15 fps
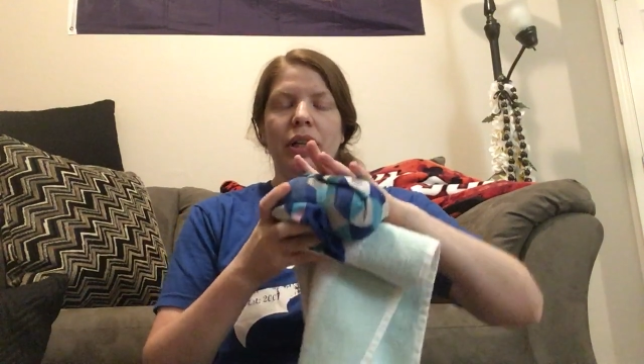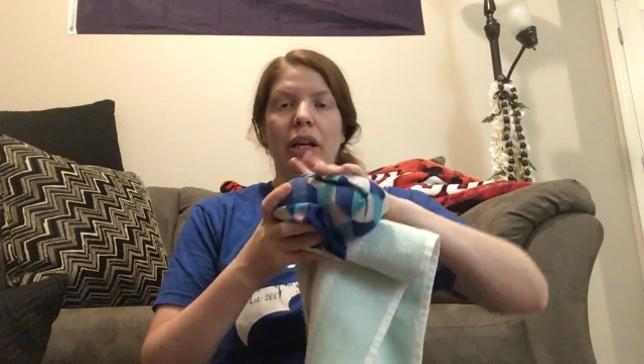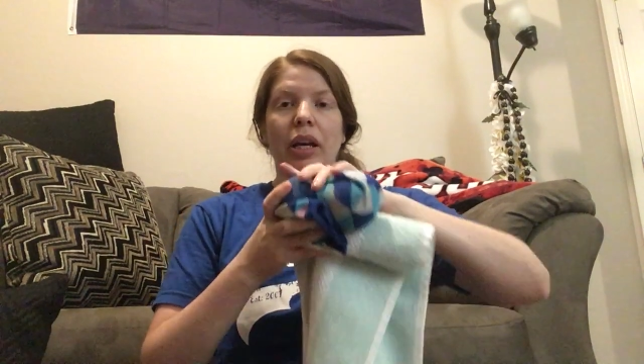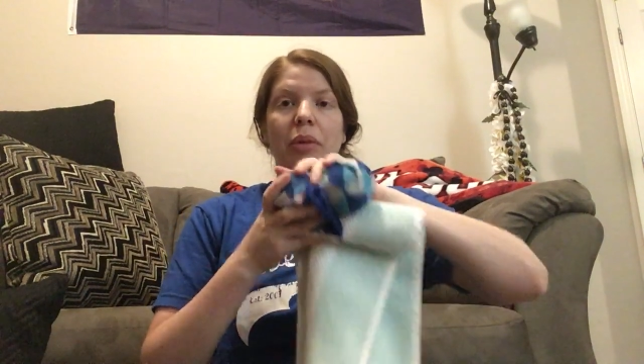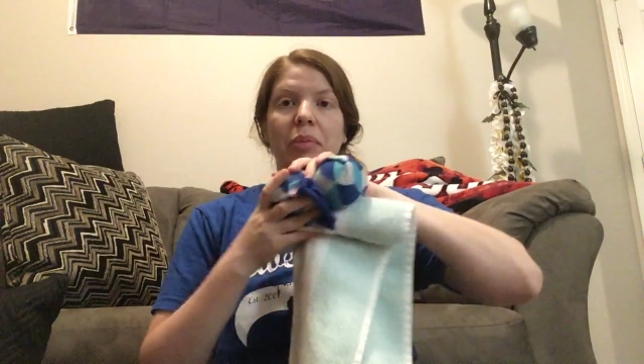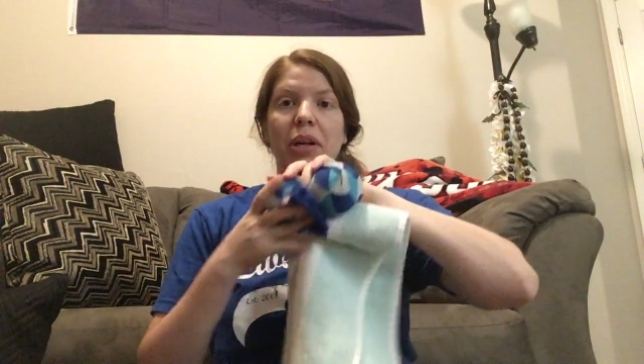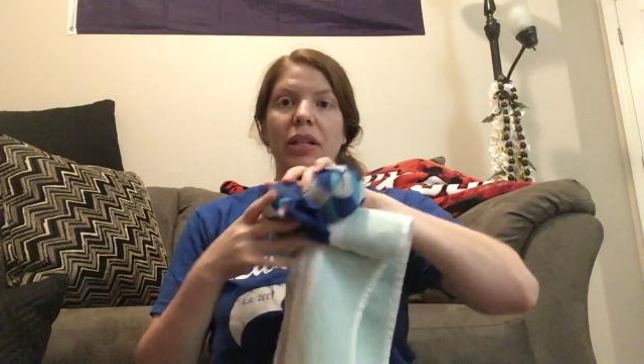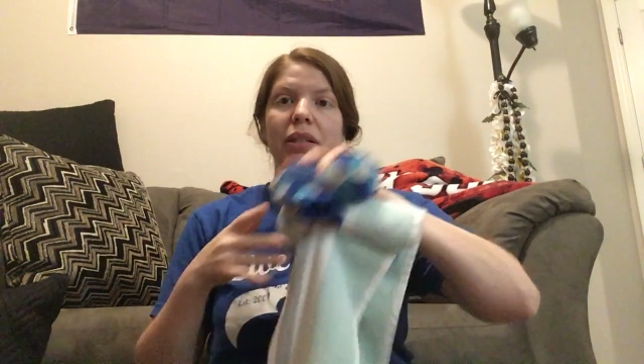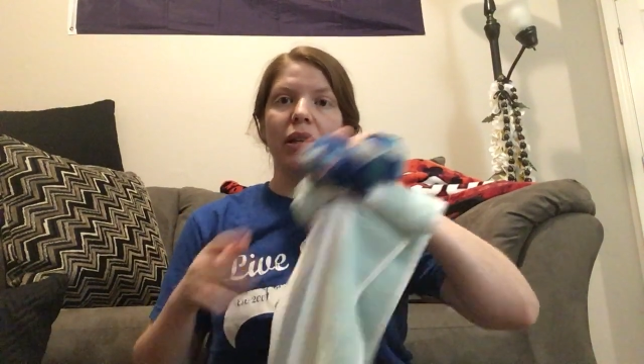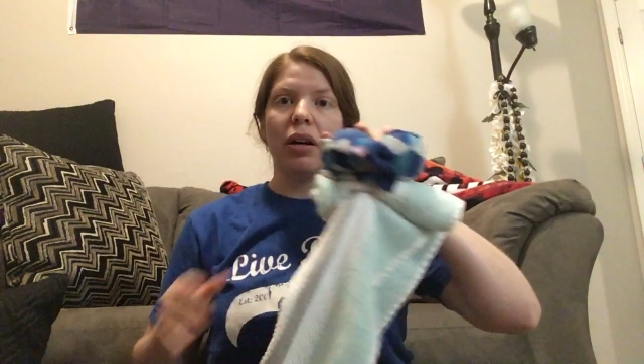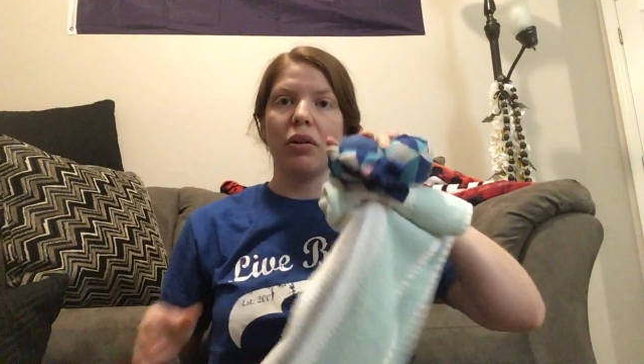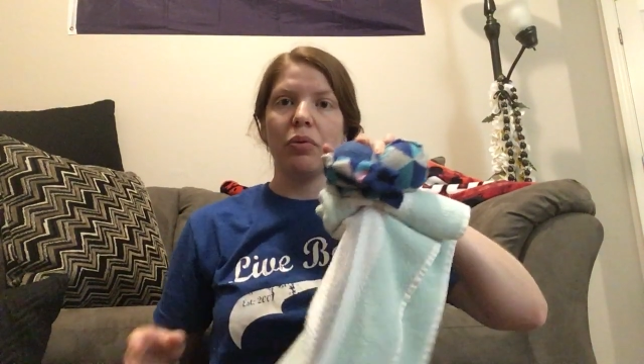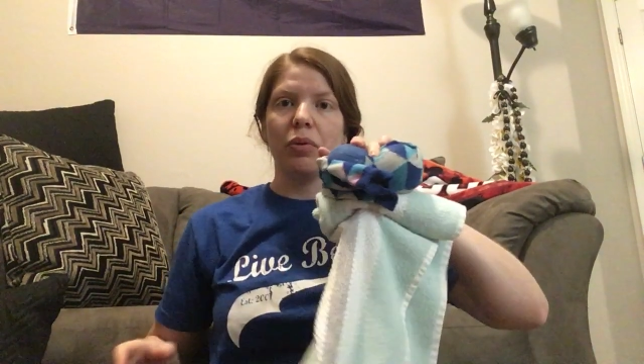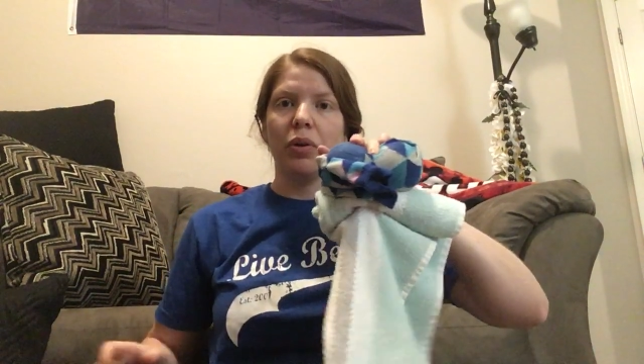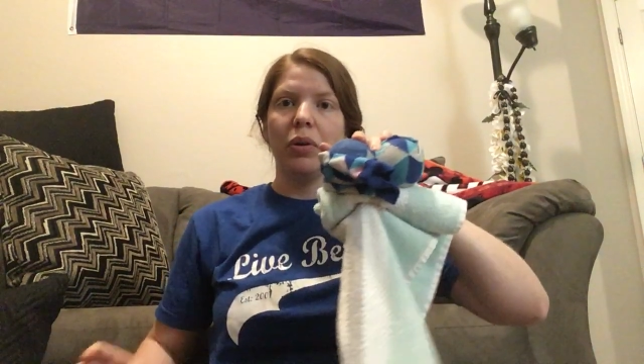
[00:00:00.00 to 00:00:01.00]
and my
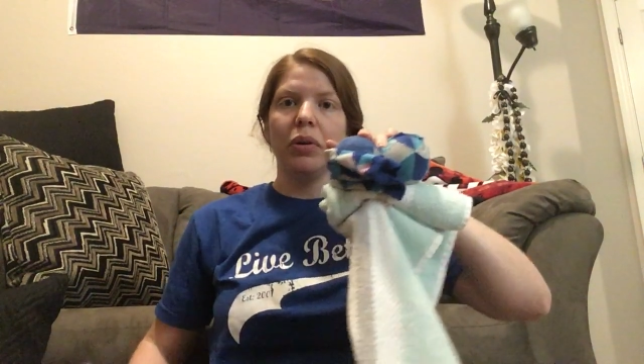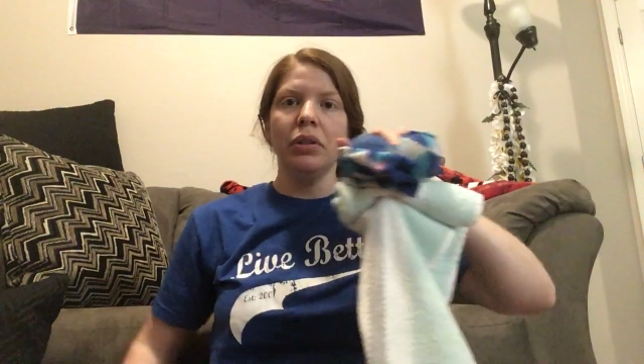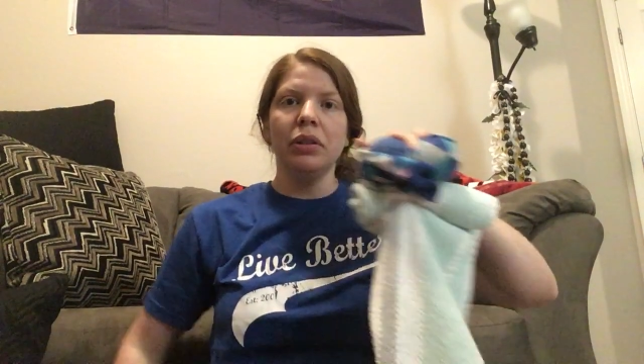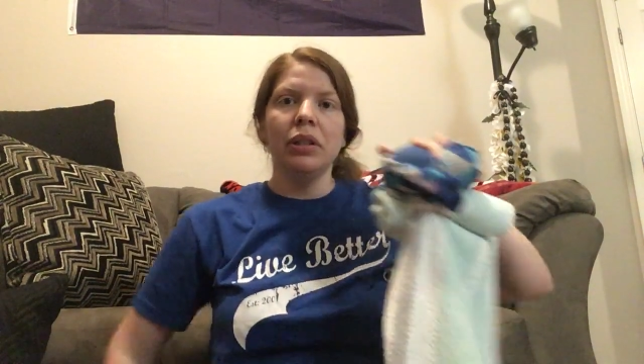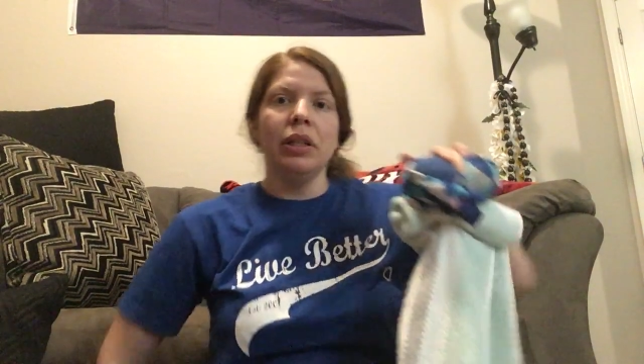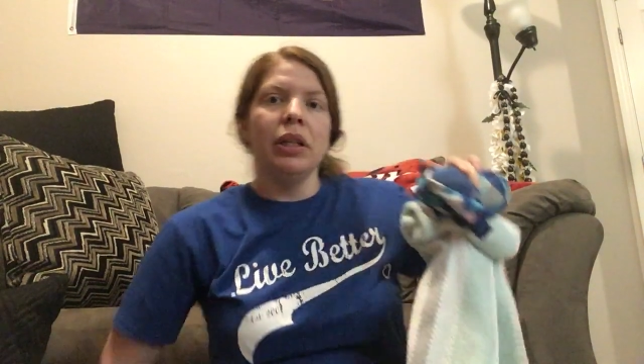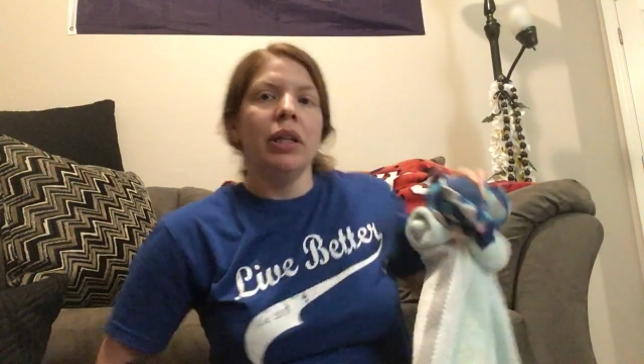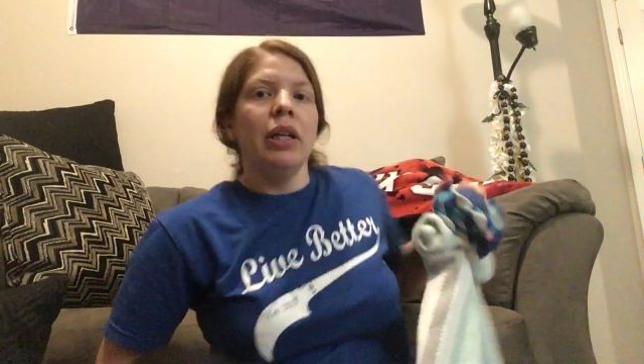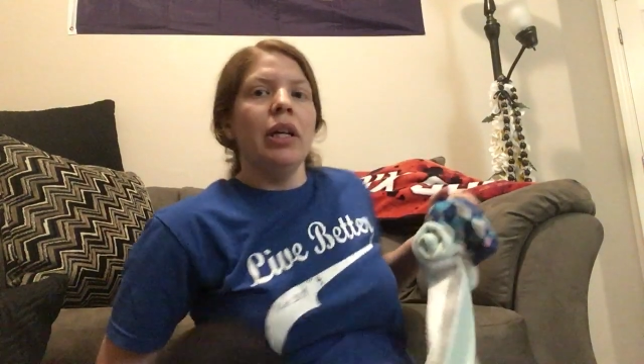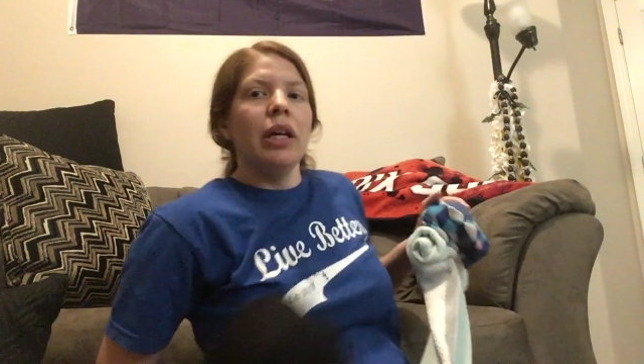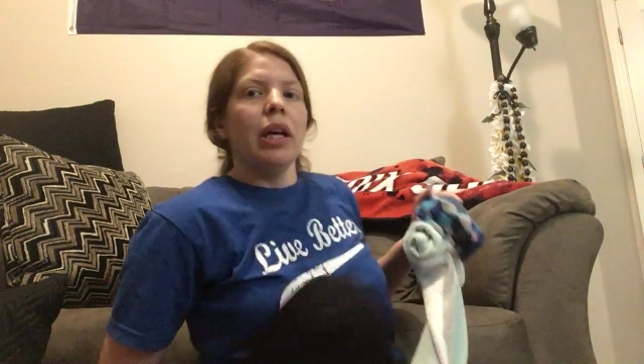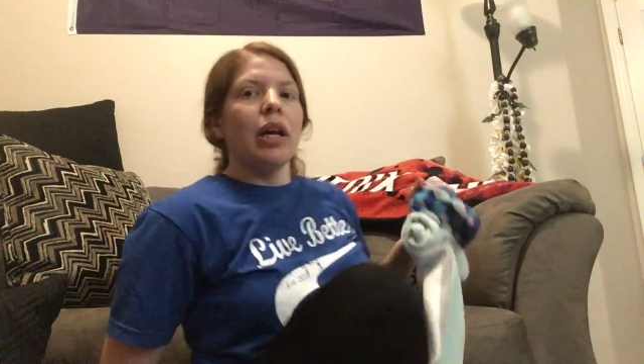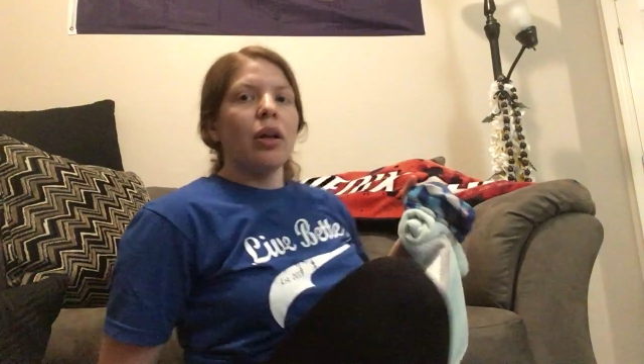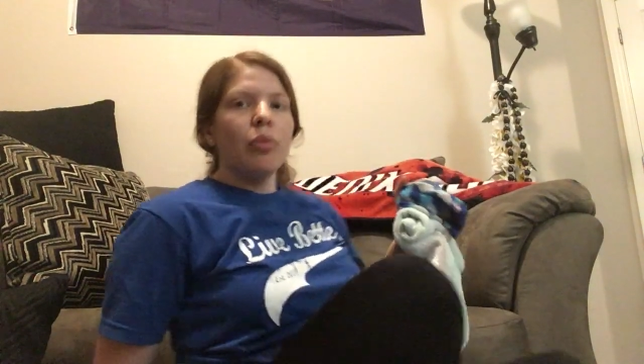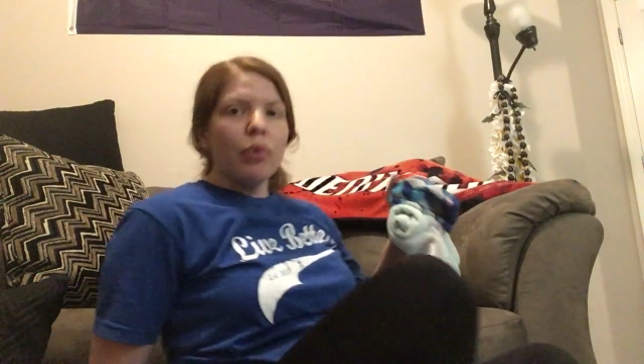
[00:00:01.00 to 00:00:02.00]
towel roll,
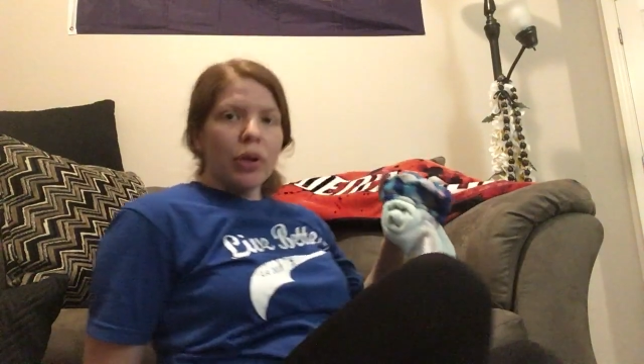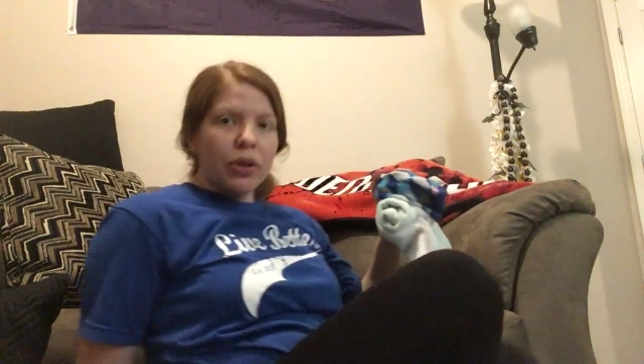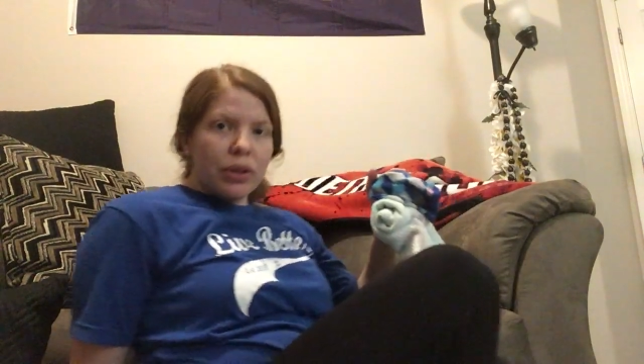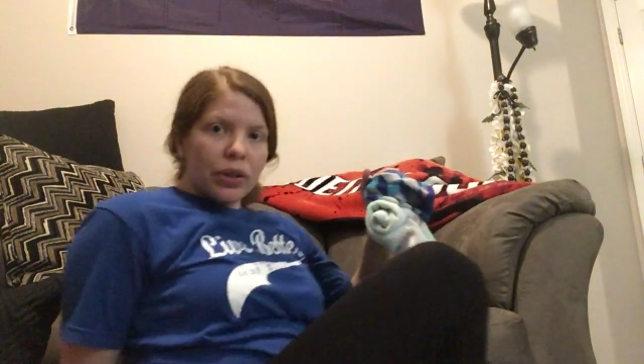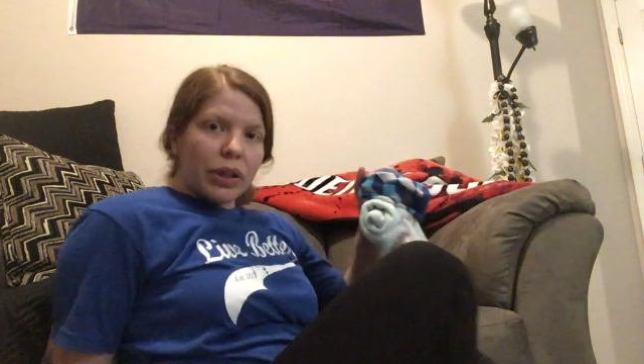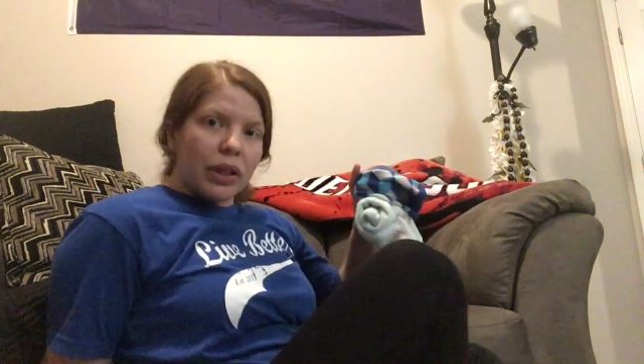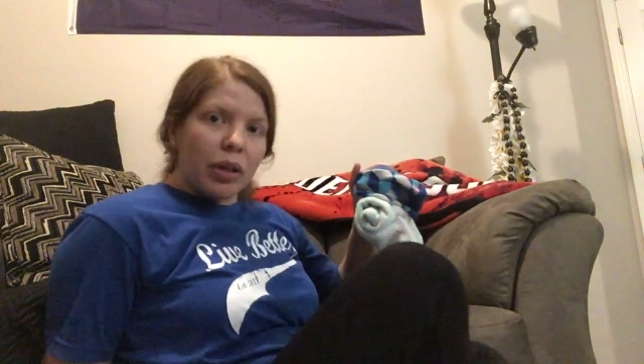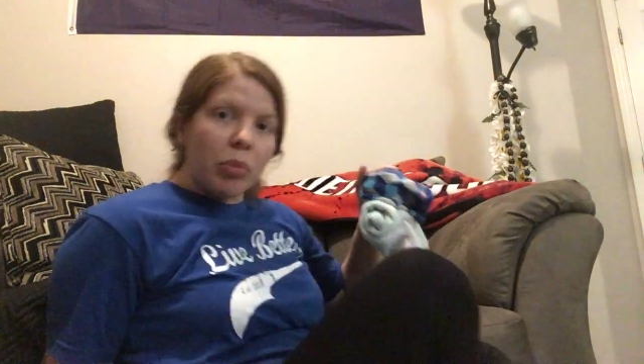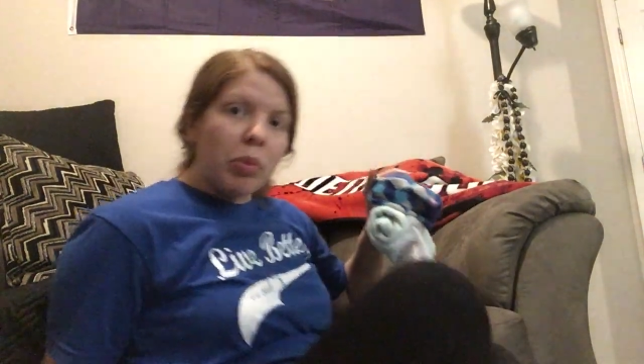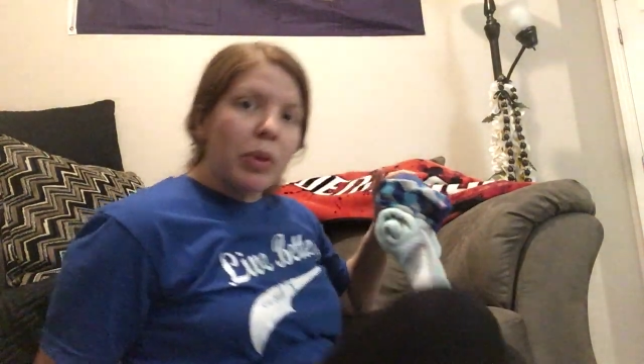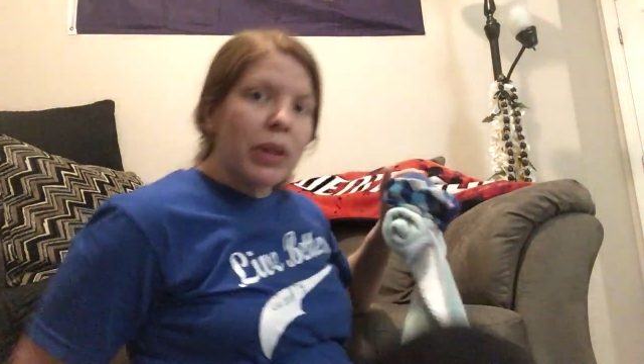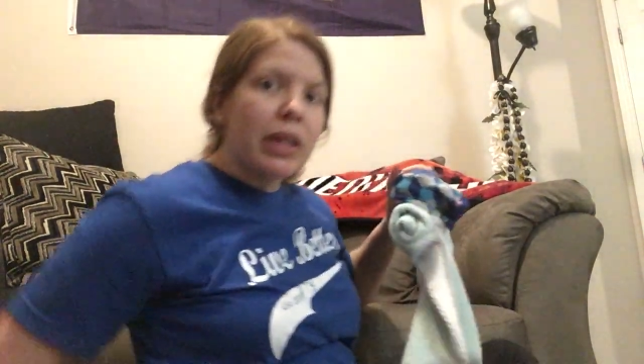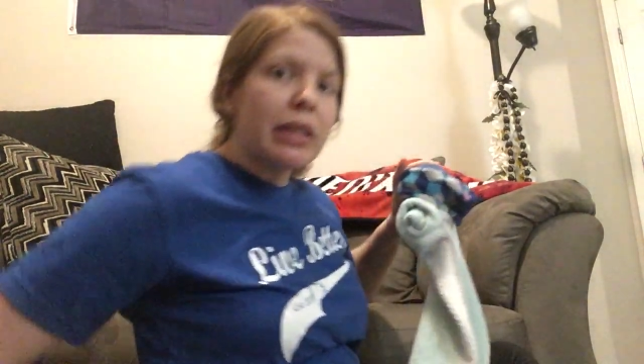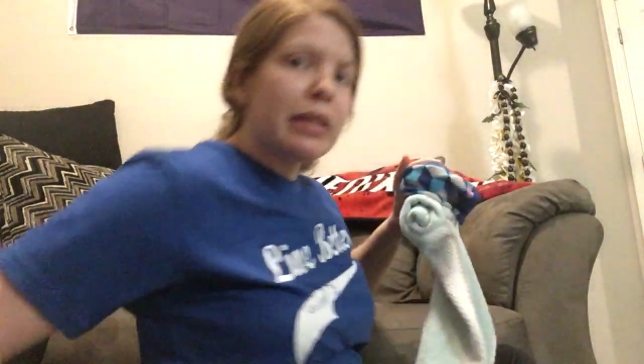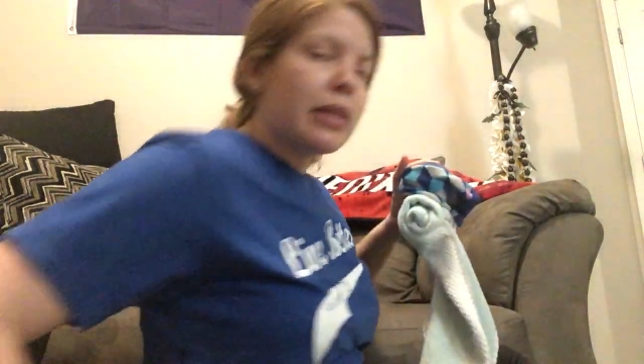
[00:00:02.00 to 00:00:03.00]
and where you're going to
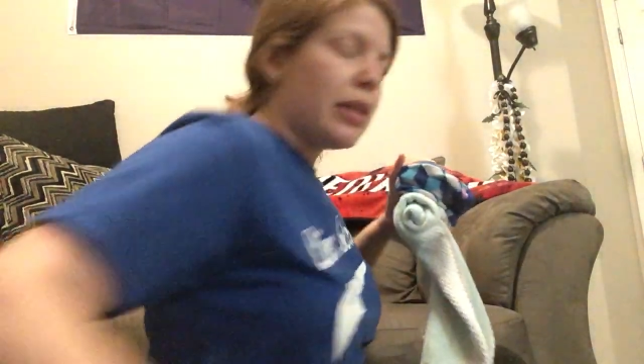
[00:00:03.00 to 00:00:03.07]
place